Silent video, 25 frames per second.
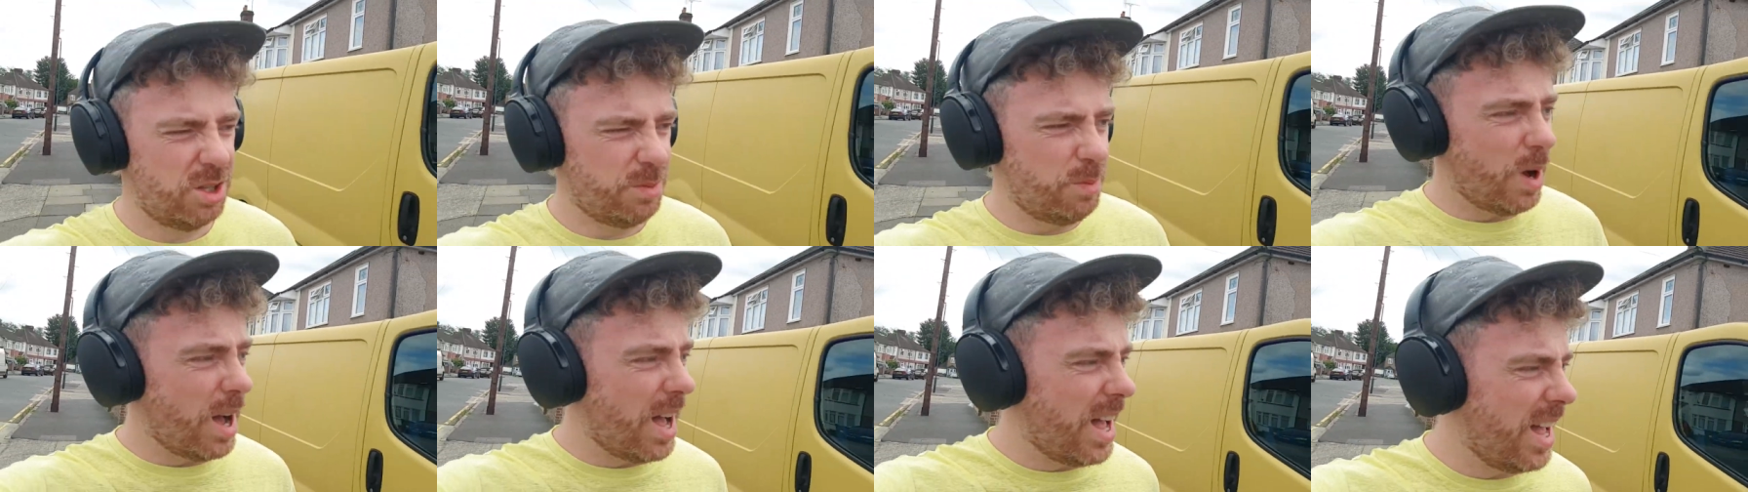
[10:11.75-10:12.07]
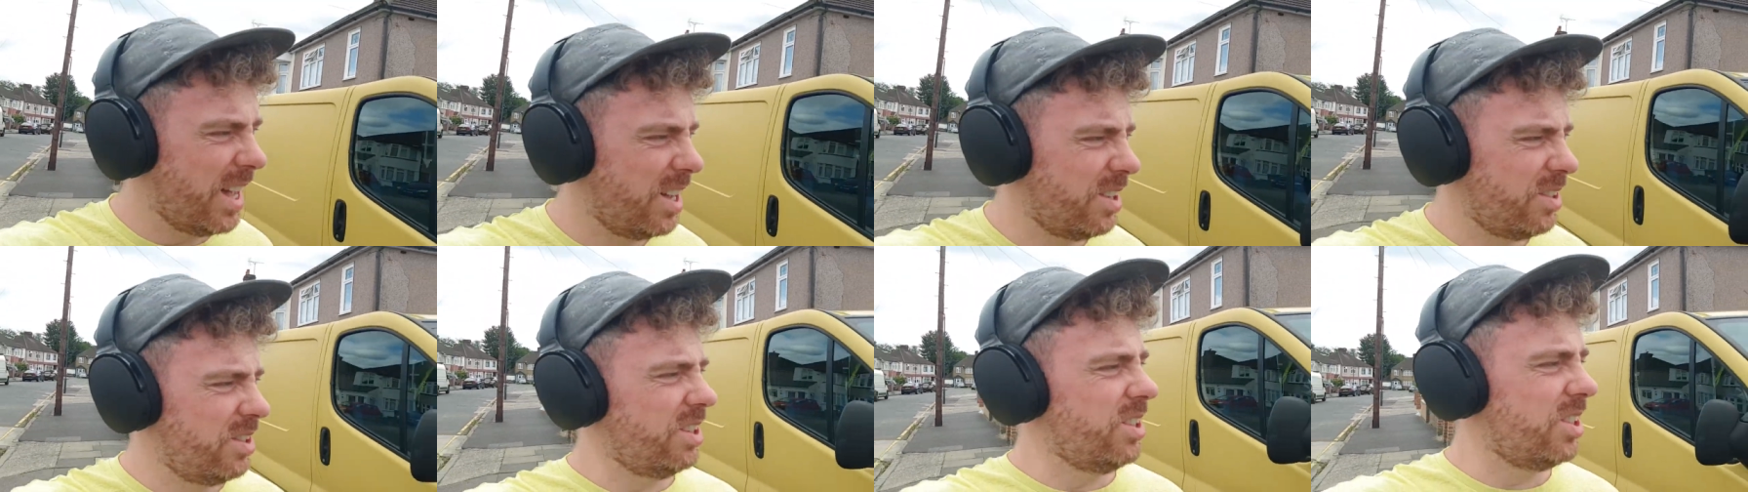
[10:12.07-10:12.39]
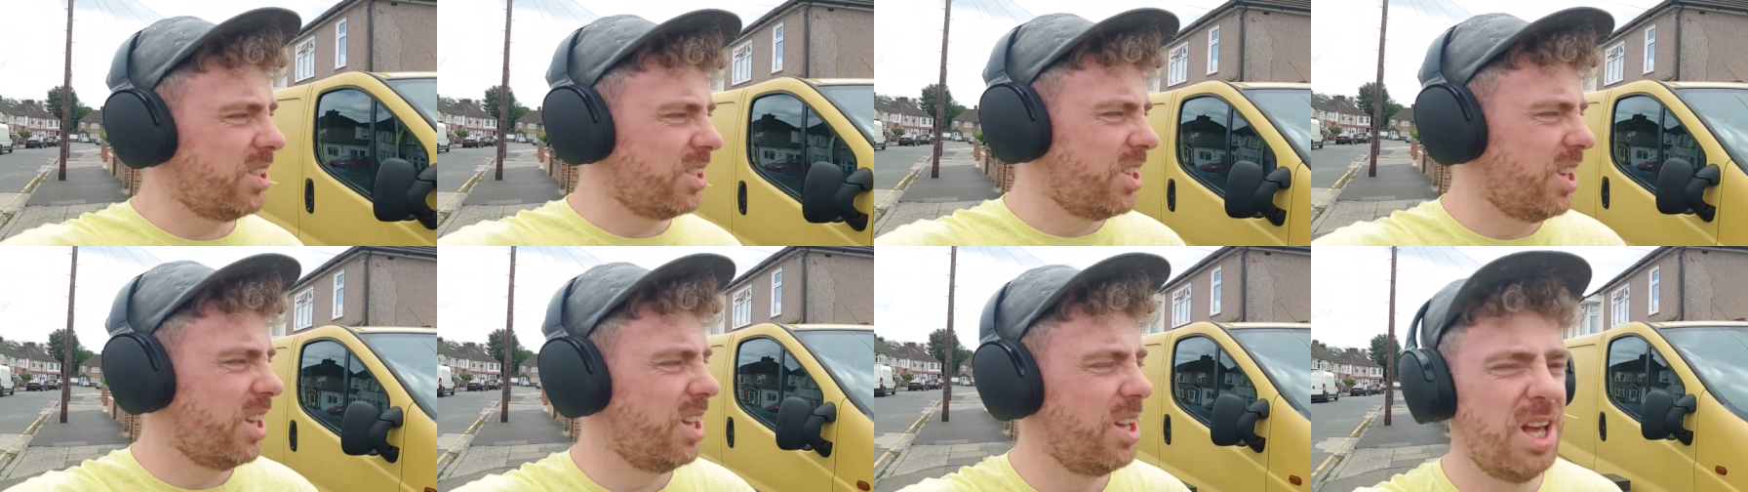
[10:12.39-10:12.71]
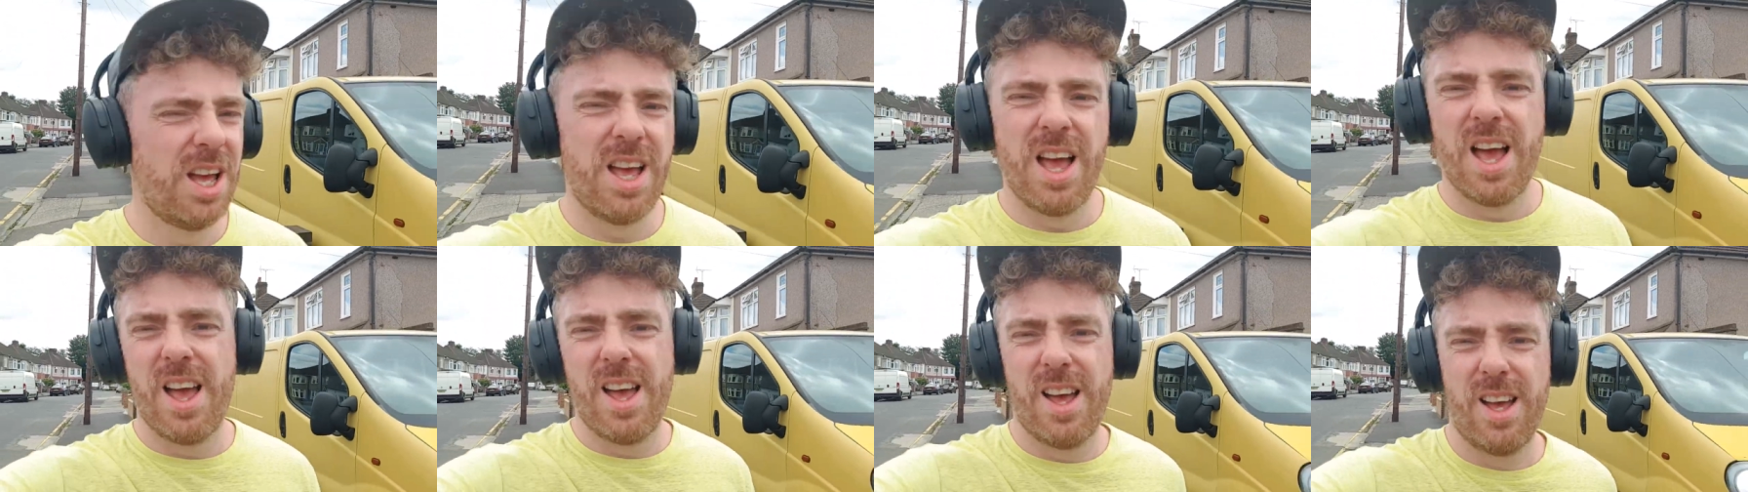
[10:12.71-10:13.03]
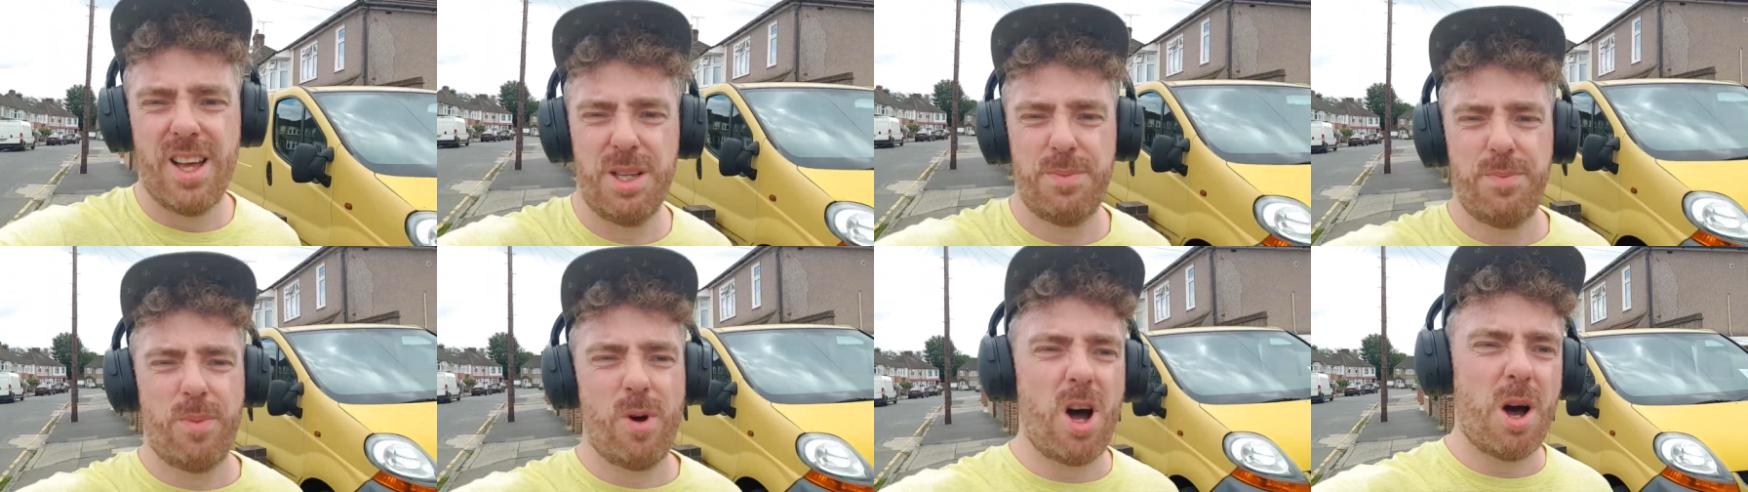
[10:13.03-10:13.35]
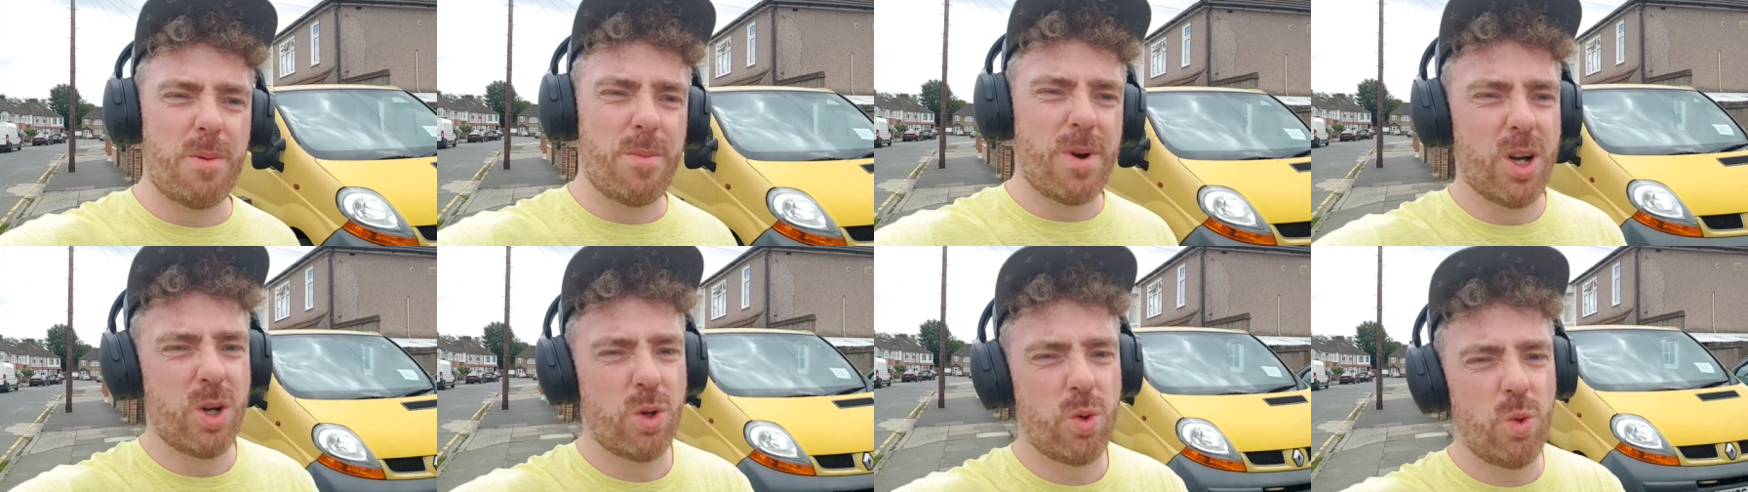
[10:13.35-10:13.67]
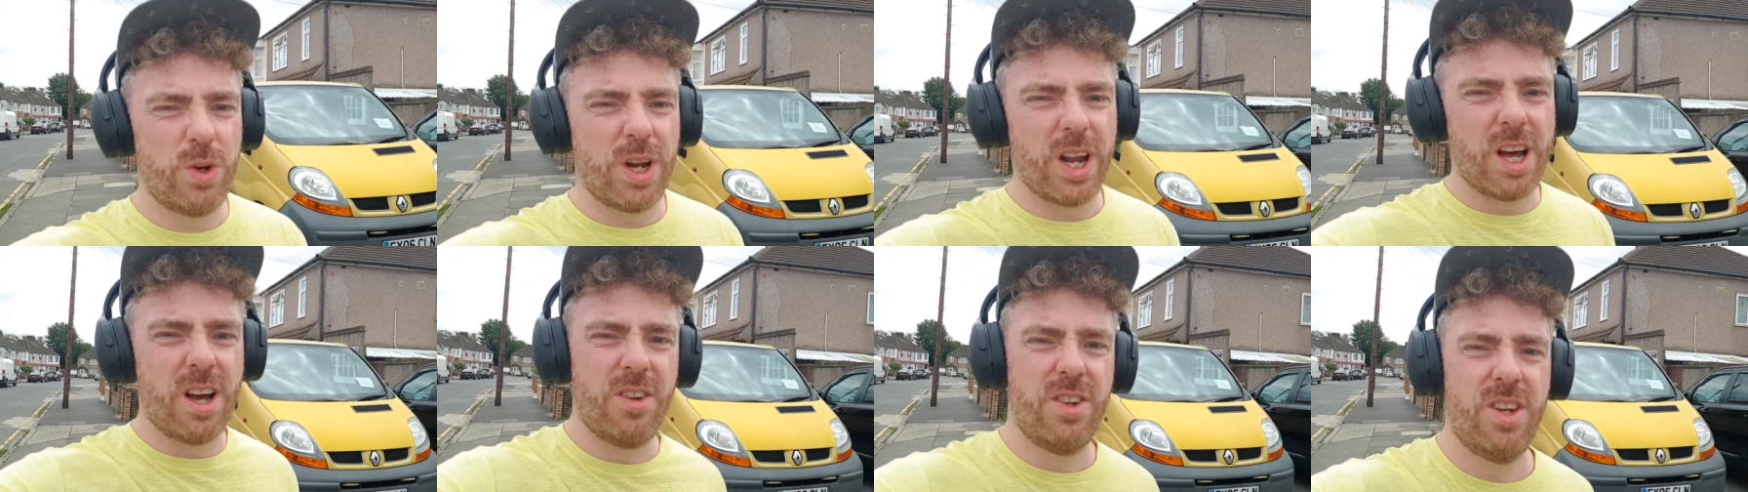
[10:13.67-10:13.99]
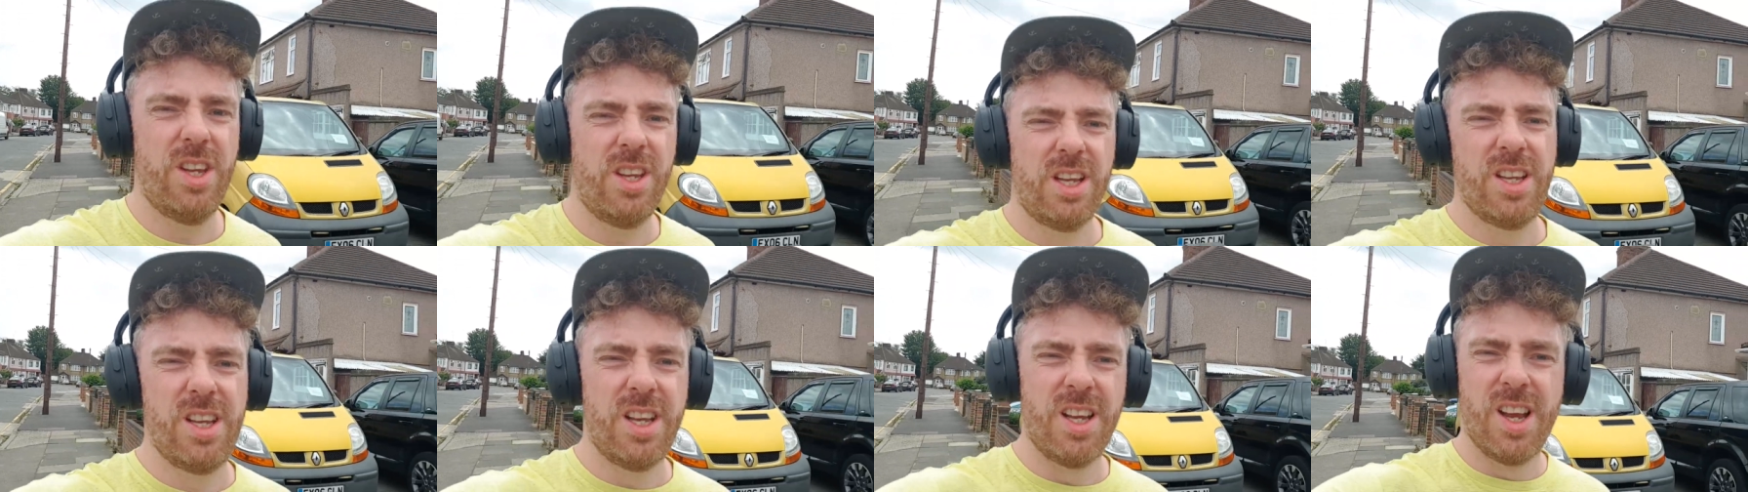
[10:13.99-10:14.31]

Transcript: to my house as part of my cool down,